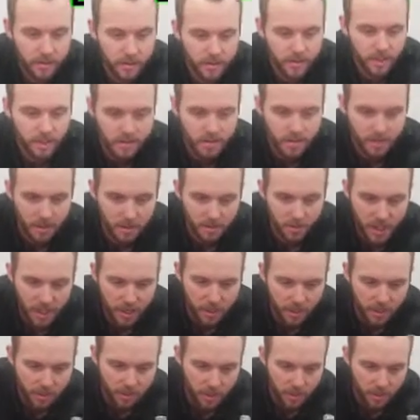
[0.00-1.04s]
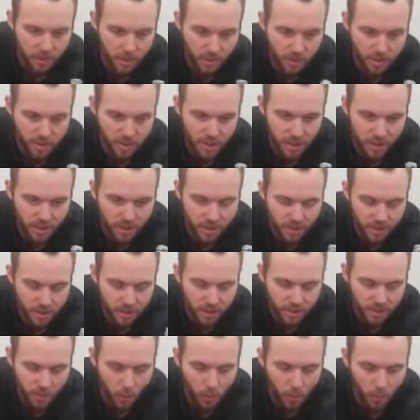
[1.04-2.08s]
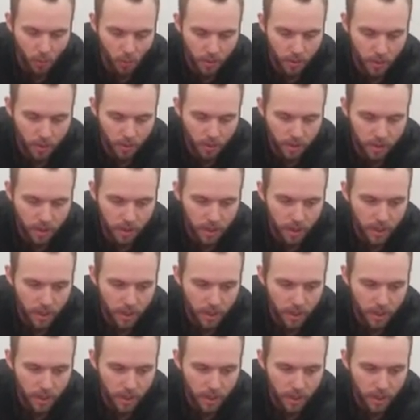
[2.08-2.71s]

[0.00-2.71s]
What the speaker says: That's going to make it a little more challenging, or